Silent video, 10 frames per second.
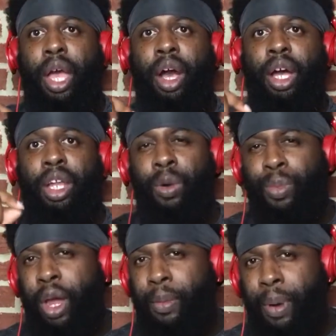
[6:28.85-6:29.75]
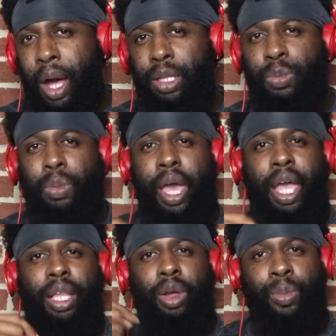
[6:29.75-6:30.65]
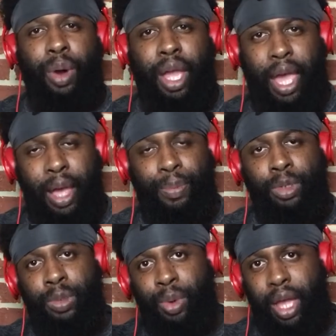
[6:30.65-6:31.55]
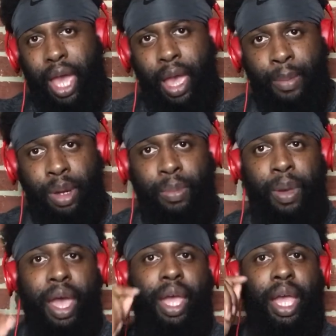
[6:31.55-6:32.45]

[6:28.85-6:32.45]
Uh, they're gonna bring Pops back. they gonna bring supposed to bring Amity back,